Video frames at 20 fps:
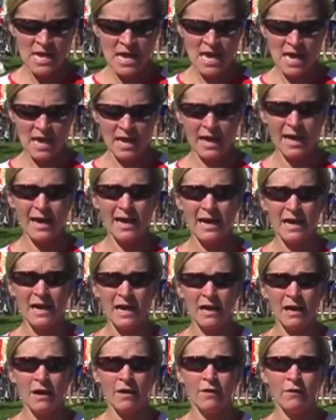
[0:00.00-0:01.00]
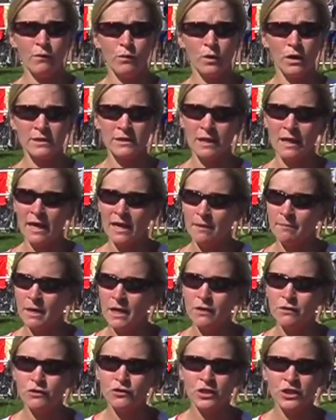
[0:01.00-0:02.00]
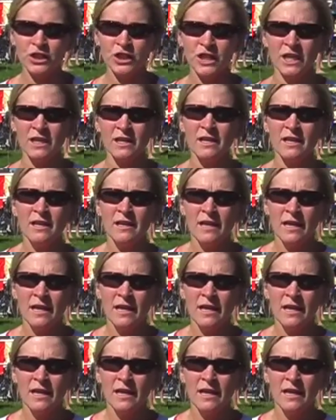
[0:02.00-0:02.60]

and worked a lot on my nutrition,